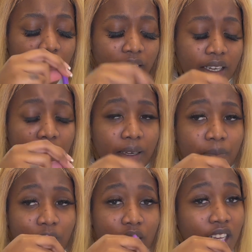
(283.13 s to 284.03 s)
Anyway,
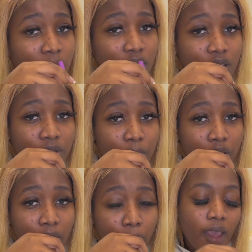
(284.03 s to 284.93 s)
the things we do for
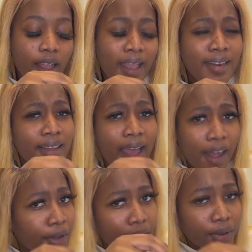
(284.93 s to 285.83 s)
beauty and
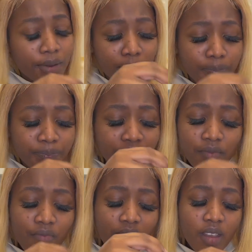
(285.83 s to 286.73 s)
health.
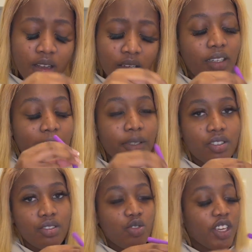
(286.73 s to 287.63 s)
Let me
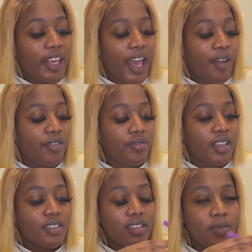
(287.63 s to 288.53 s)
just drink half of
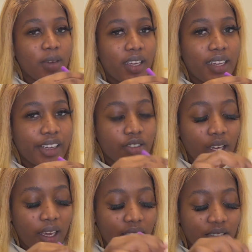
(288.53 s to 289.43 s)
this and then we can actually
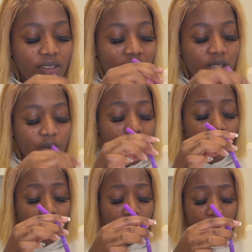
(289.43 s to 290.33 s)
get into this
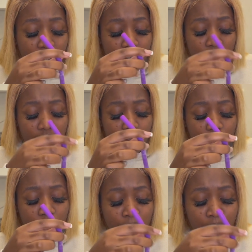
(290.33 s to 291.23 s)
video,
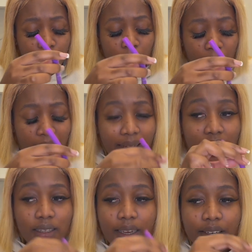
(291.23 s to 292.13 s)
because I
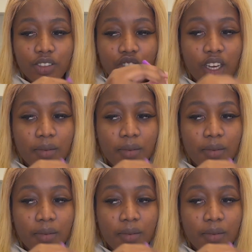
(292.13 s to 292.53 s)
need the energy.